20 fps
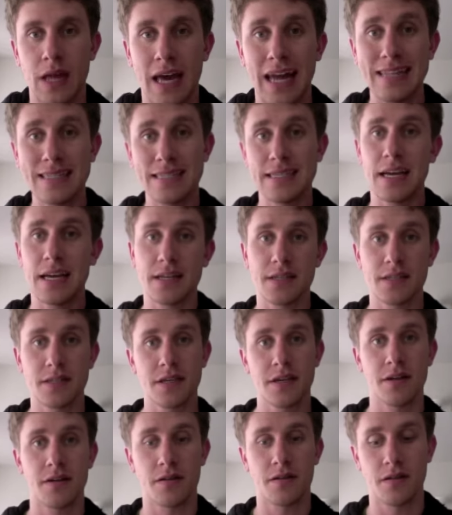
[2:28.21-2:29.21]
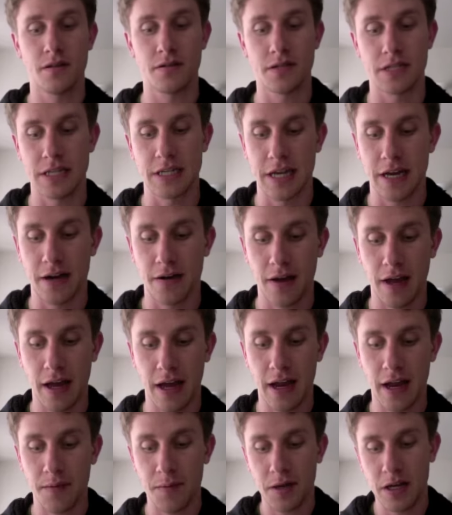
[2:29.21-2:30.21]
And it's sad to see it all closing down.
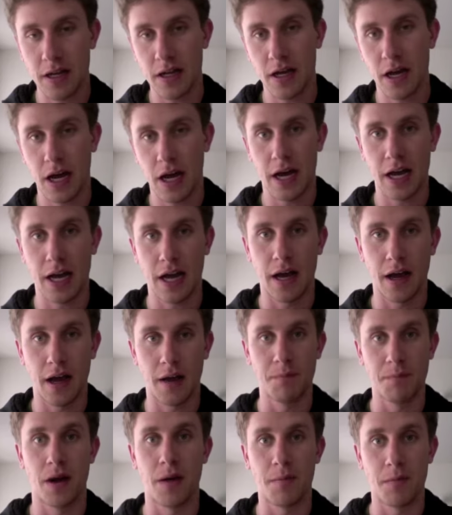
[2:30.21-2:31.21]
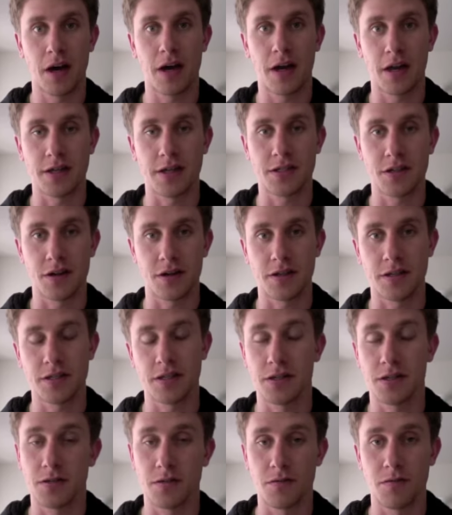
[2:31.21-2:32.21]
And I mean, I'm not going to start
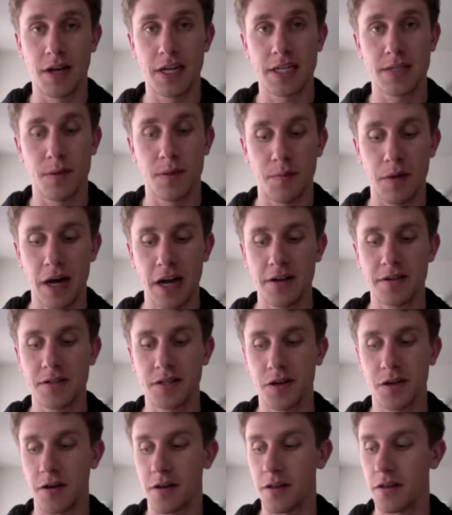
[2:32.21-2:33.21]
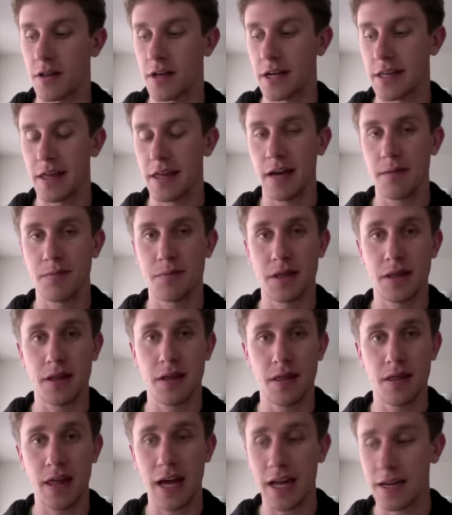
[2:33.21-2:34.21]
this into a rant about piracy or anything like that,
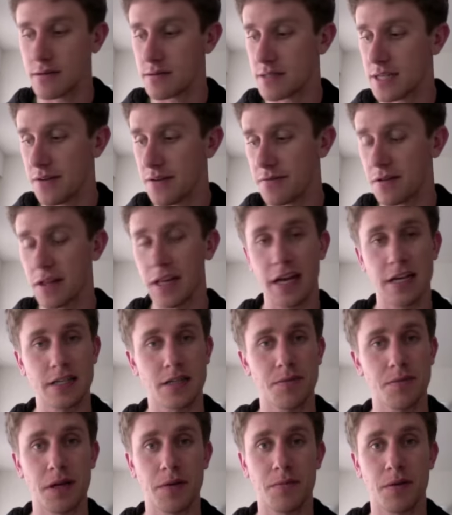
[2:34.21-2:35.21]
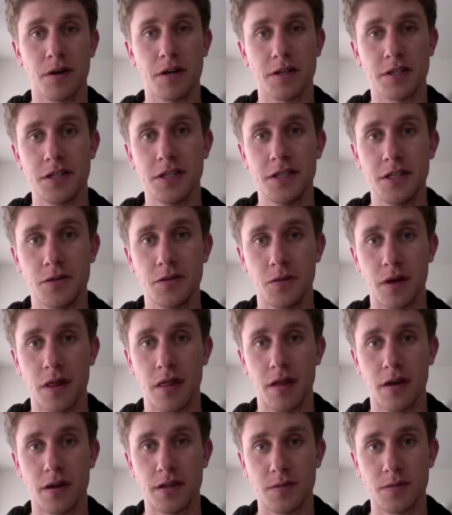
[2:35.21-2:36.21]
but that definitely has a big part to do
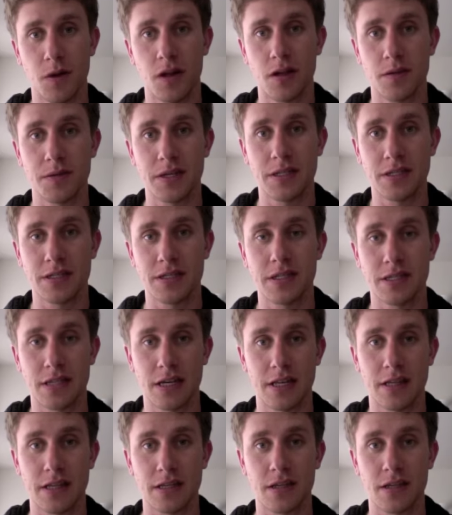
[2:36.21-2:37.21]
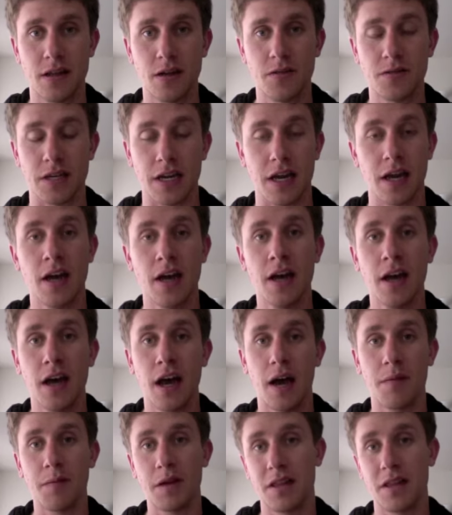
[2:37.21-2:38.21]
with smaller businesses like this closing.
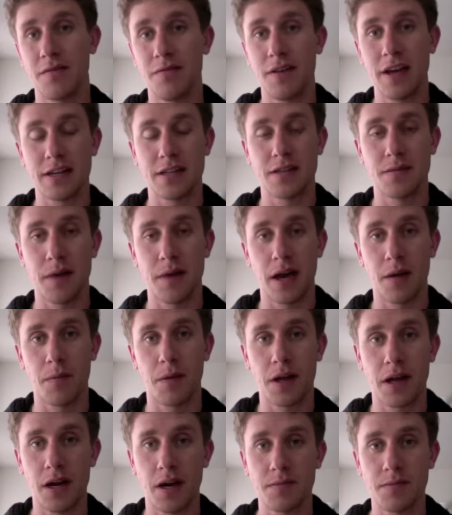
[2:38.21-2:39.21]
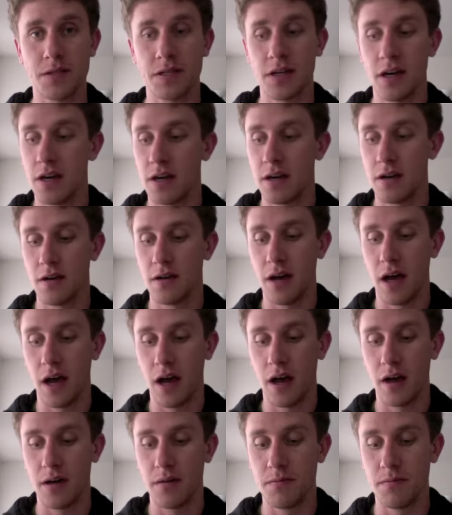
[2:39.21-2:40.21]
I mean, the fact of the matter becomes,
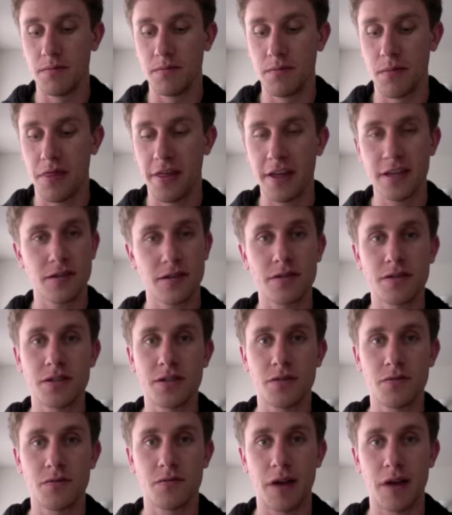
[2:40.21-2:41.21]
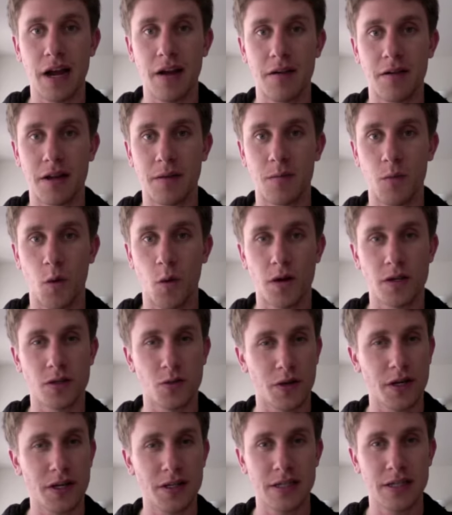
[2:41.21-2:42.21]
things aren't so rare anymore. As
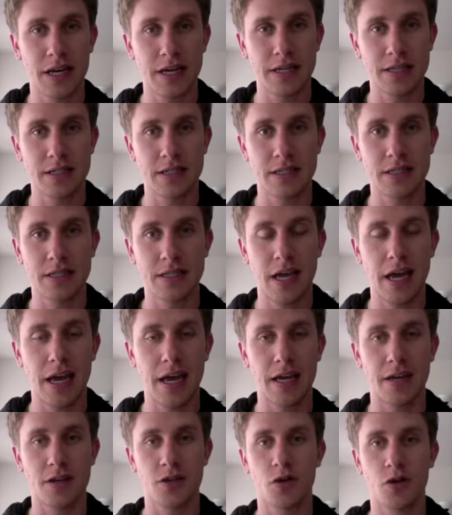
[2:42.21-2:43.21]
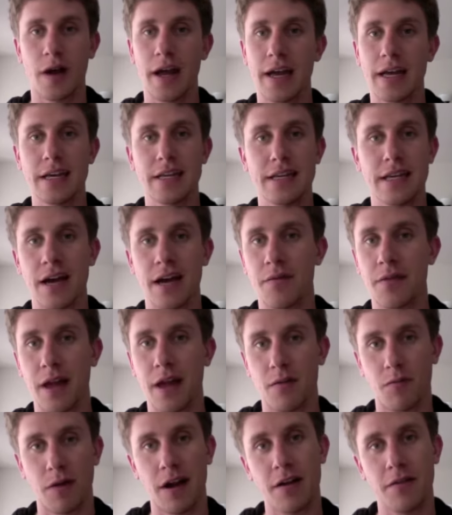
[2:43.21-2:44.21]
weird as that is to say, tracking down
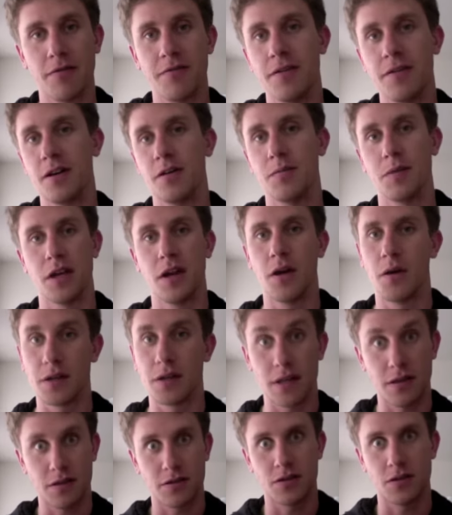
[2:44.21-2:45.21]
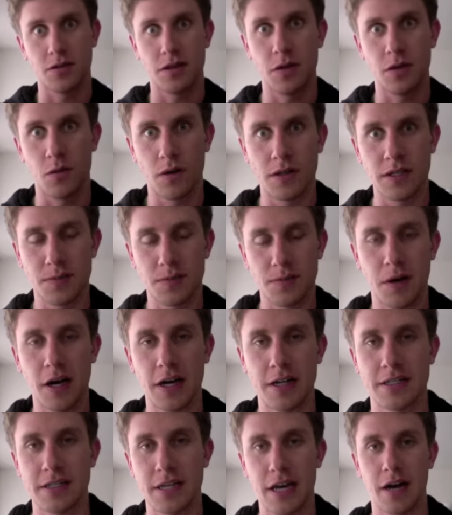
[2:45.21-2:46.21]
that rare film and knowing that there's only one
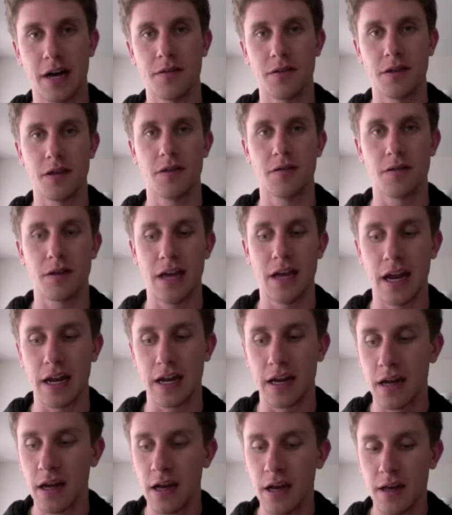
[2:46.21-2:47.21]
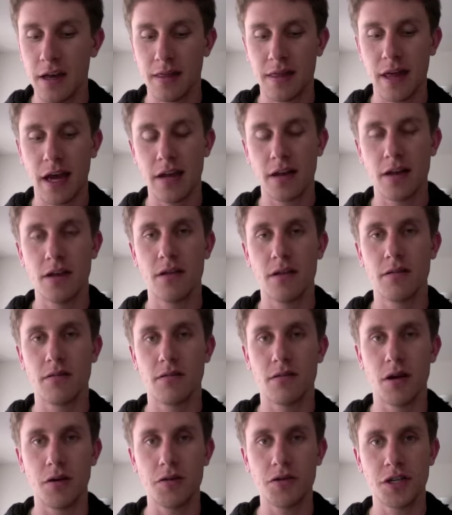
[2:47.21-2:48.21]
spot in town that you can get it, that
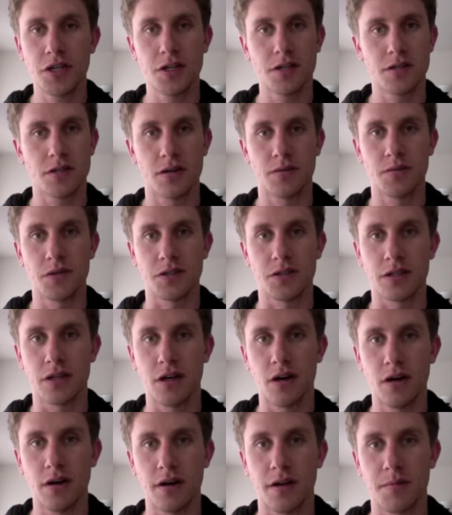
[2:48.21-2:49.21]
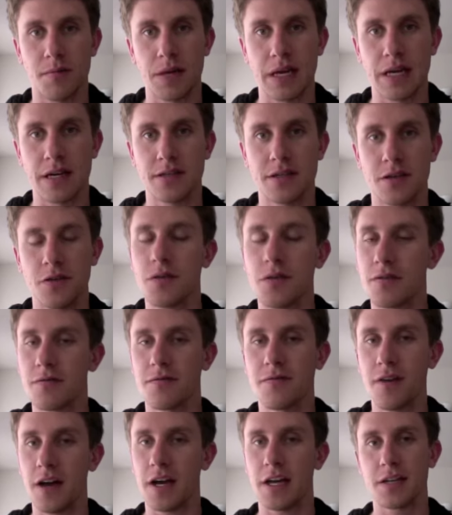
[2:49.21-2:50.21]
notion is almost gone because you can
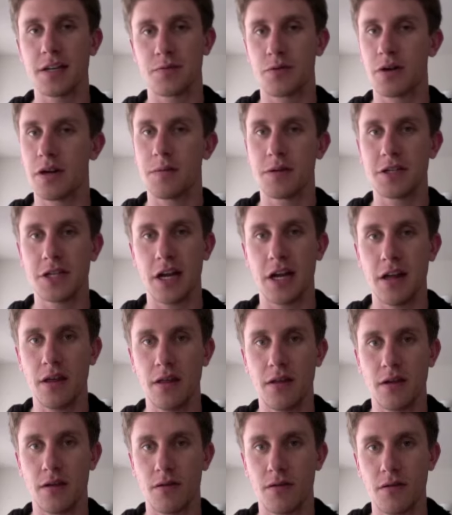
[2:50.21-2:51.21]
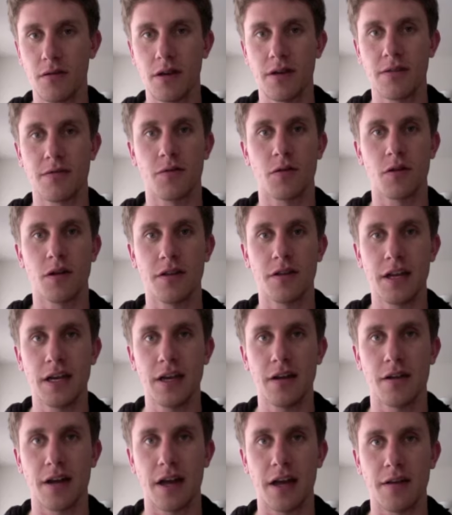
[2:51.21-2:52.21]
find pretty much anything you're looking for on the
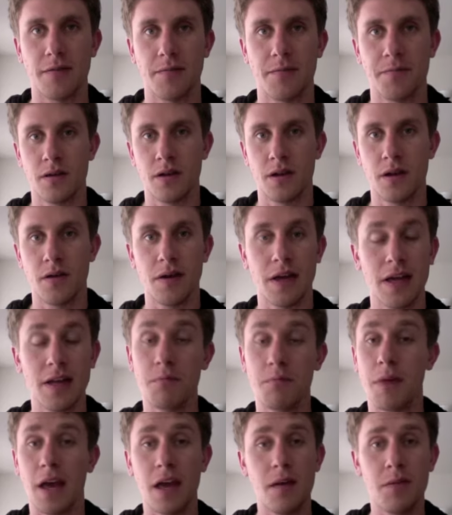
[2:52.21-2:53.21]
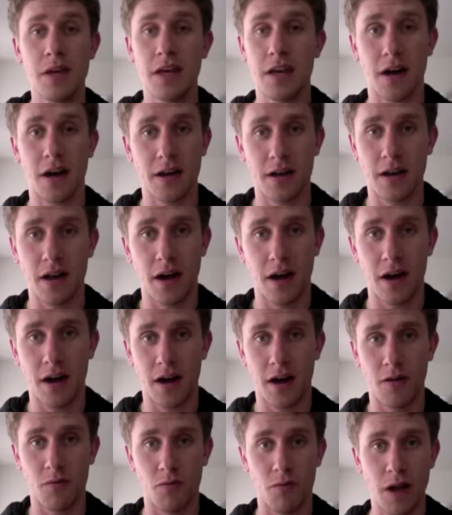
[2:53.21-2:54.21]
internet. You know, it may be
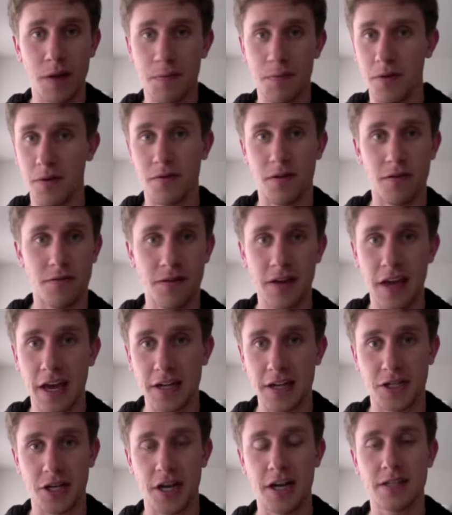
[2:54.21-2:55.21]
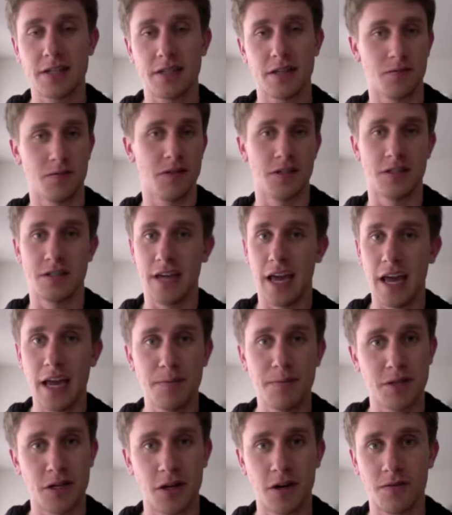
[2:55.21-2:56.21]
a rip of a VHS that was
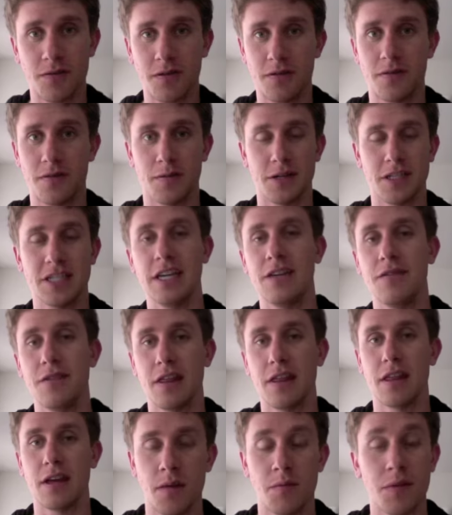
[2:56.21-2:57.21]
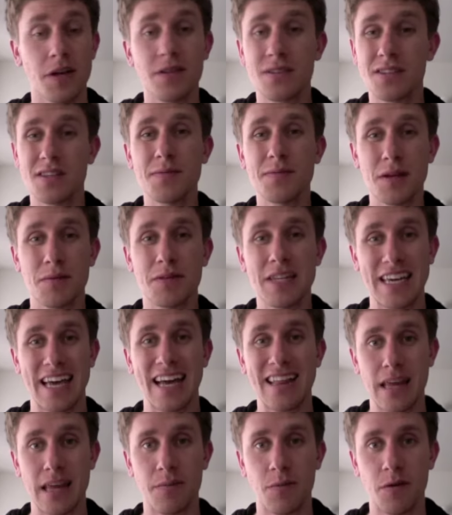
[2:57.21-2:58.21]
taped over from a TV thing, but you'll still be able to
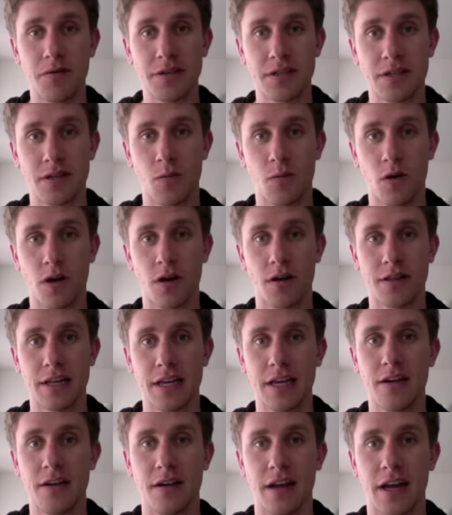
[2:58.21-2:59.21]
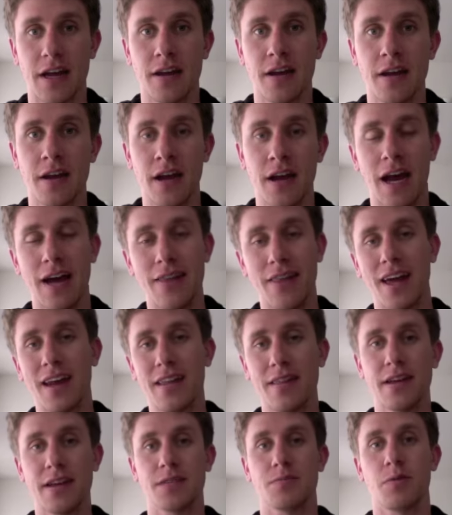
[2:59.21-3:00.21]
get that movie somewhere on the internet. And that,
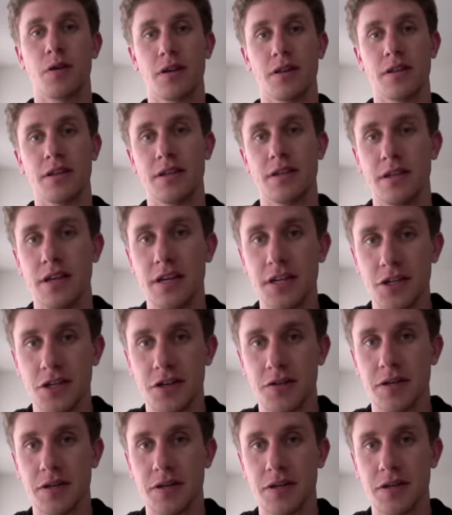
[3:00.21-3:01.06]
I think, is part of the issue,